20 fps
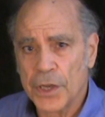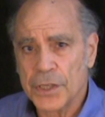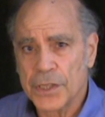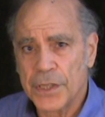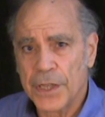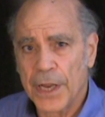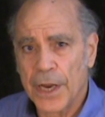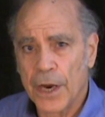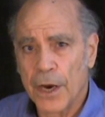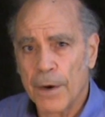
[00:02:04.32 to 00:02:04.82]
is
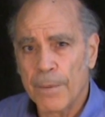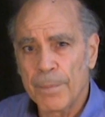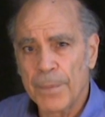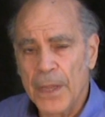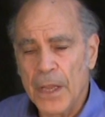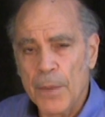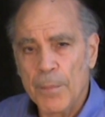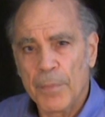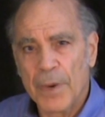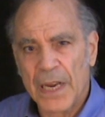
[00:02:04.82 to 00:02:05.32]
there,
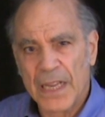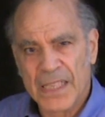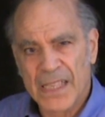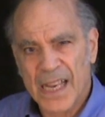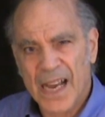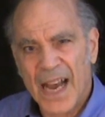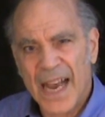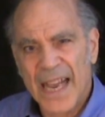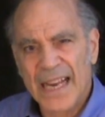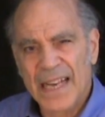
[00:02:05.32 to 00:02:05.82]
but
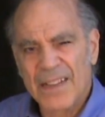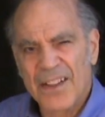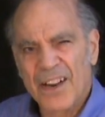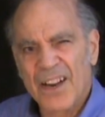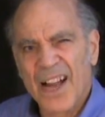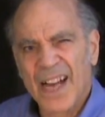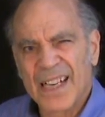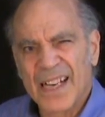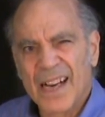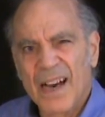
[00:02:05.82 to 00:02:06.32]
they're
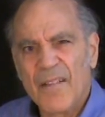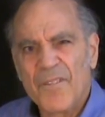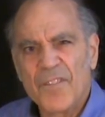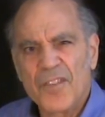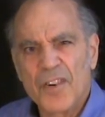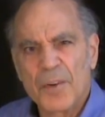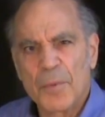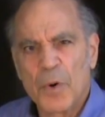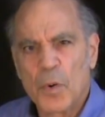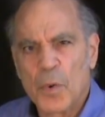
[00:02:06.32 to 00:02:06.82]
not
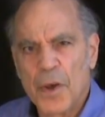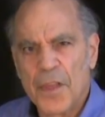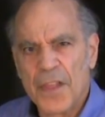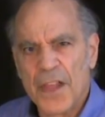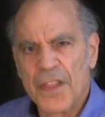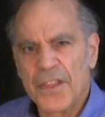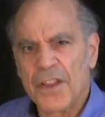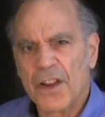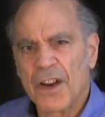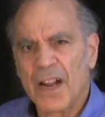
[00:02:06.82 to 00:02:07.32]
comfortable with
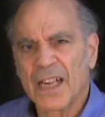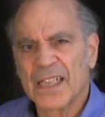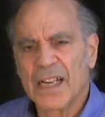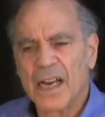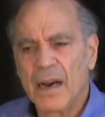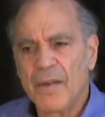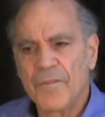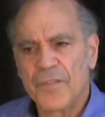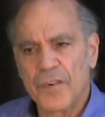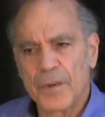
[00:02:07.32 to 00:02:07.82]
it, and they're not
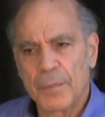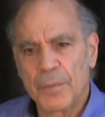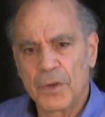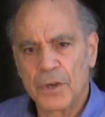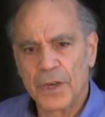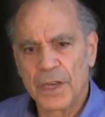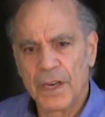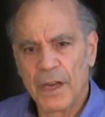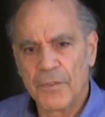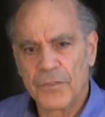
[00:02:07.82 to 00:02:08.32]

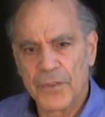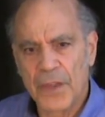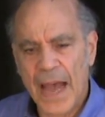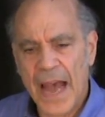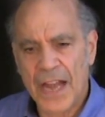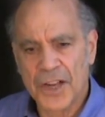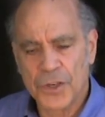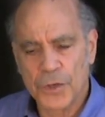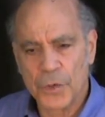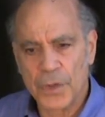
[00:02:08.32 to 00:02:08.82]
comfortable enough to
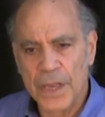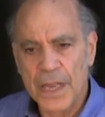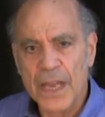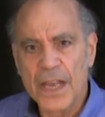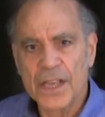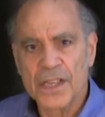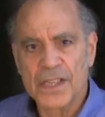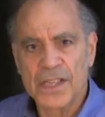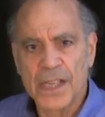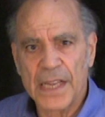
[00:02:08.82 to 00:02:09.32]
actually
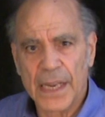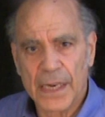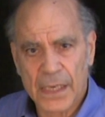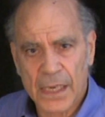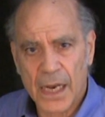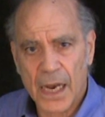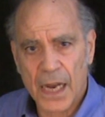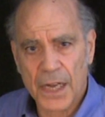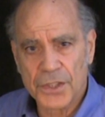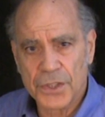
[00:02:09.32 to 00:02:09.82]
see it
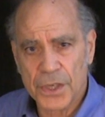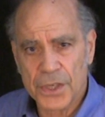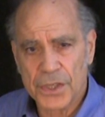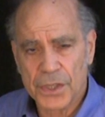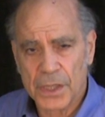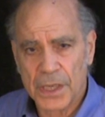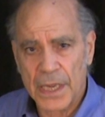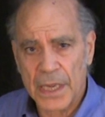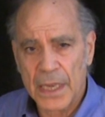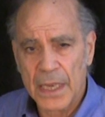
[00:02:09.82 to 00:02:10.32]

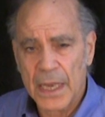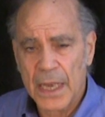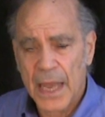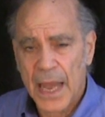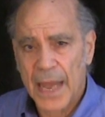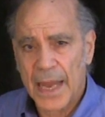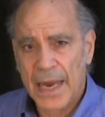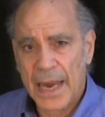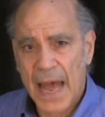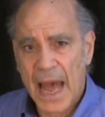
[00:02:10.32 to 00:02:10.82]
consciously
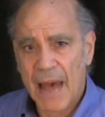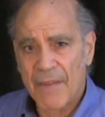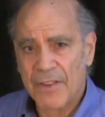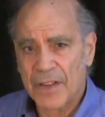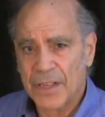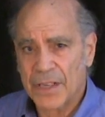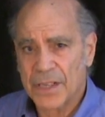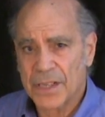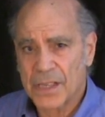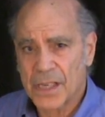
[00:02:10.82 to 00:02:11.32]
and have
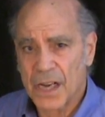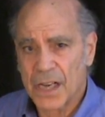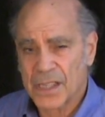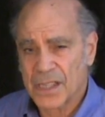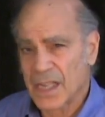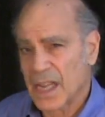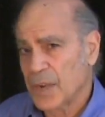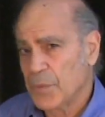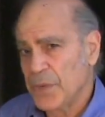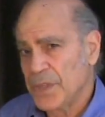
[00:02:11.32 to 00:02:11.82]
it
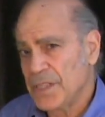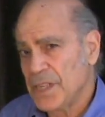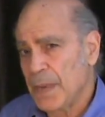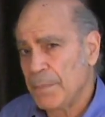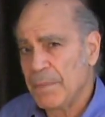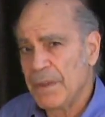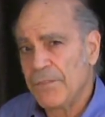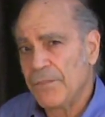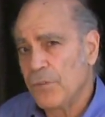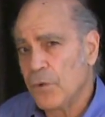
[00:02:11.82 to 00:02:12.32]
discussed. Like we
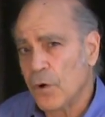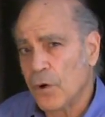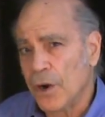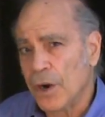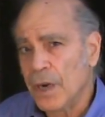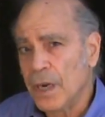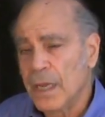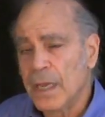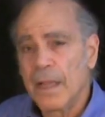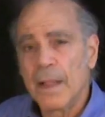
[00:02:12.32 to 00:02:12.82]
said
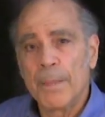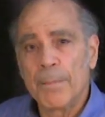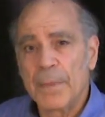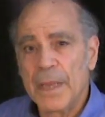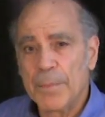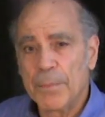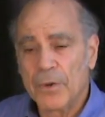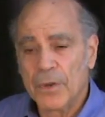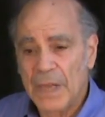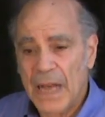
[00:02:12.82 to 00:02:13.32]
before,
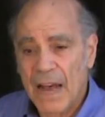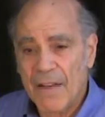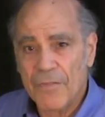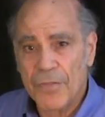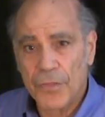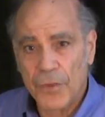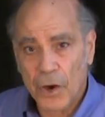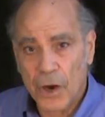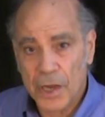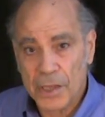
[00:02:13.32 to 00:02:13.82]
people have
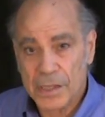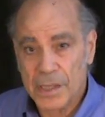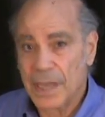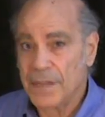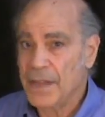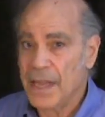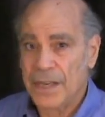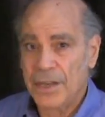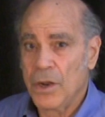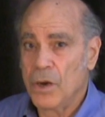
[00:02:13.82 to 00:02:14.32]
thoughts
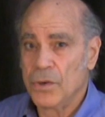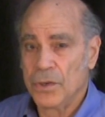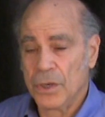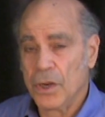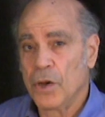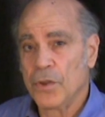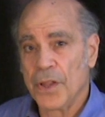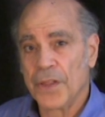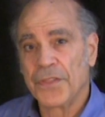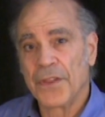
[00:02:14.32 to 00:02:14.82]
and they don't
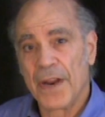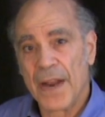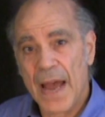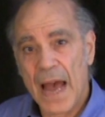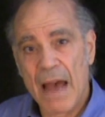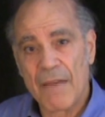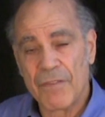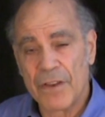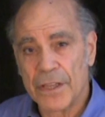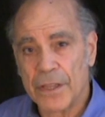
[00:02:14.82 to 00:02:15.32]
know that they're
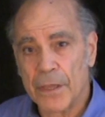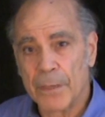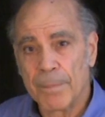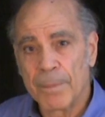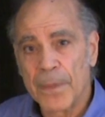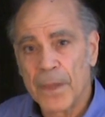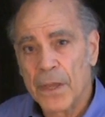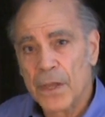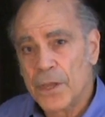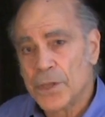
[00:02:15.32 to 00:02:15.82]
having
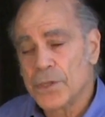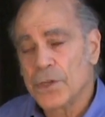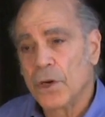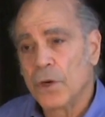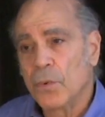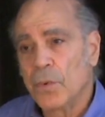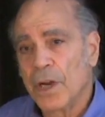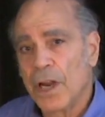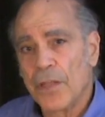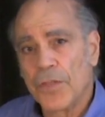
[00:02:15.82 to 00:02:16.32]
them.
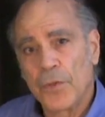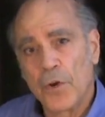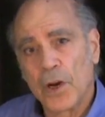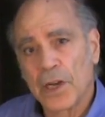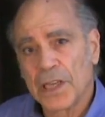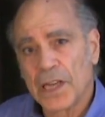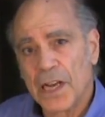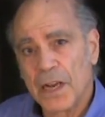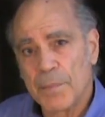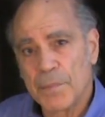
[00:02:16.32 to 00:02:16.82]
So when a
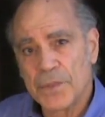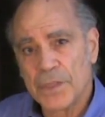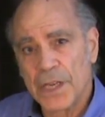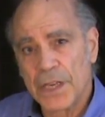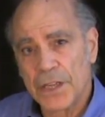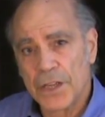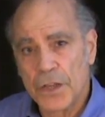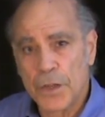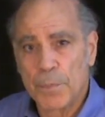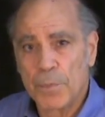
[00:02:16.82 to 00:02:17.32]
thought comes
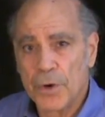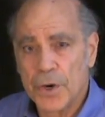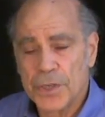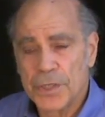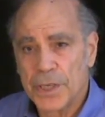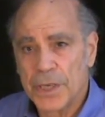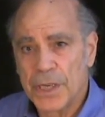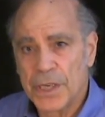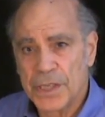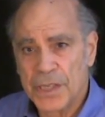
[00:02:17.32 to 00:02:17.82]
in and the
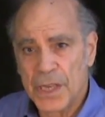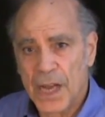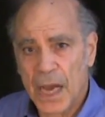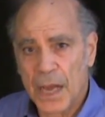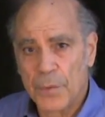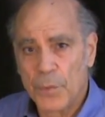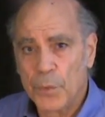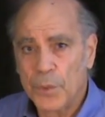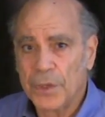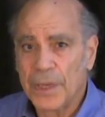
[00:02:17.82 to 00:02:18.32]
person is
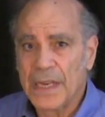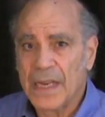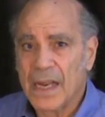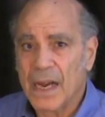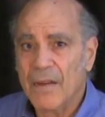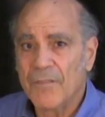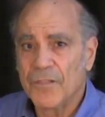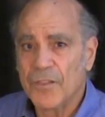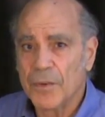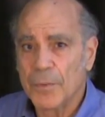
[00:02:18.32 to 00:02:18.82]
not really
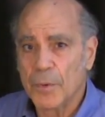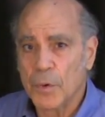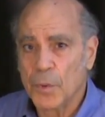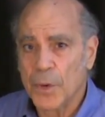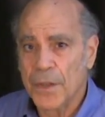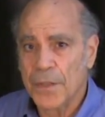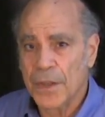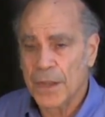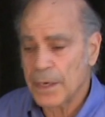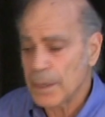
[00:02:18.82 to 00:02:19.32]
comfortable
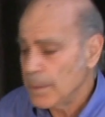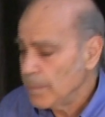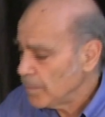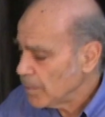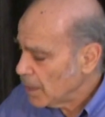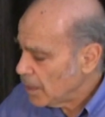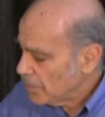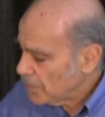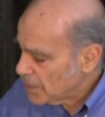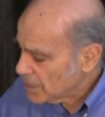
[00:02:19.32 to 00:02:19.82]
with it,
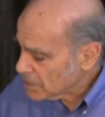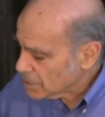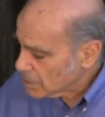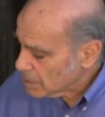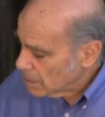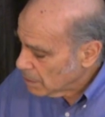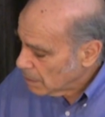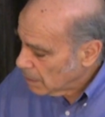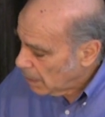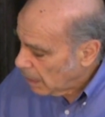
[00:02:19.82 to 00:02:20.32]

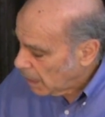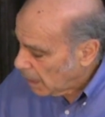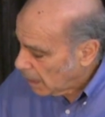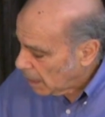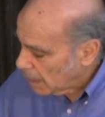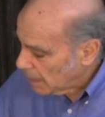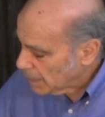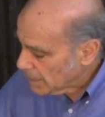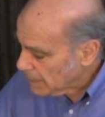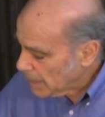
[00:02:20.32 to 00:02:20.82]
this
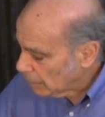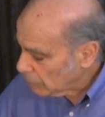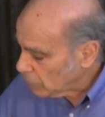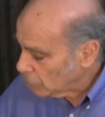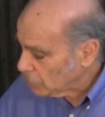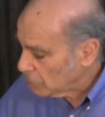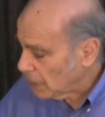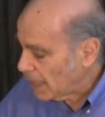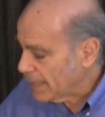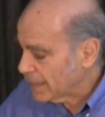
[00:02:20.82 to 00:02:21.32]

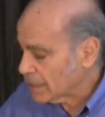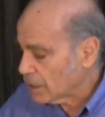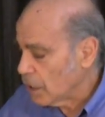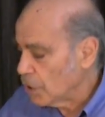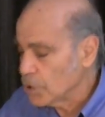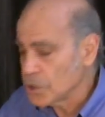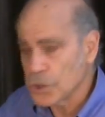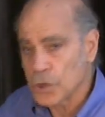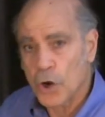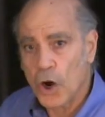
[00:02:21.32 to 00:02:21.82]
yellow light
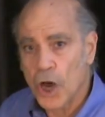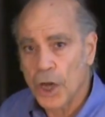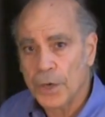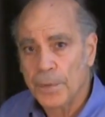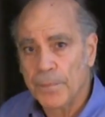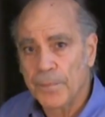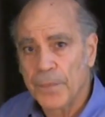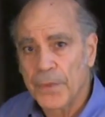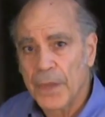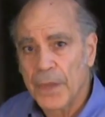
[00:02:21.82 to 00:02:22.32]
goes on,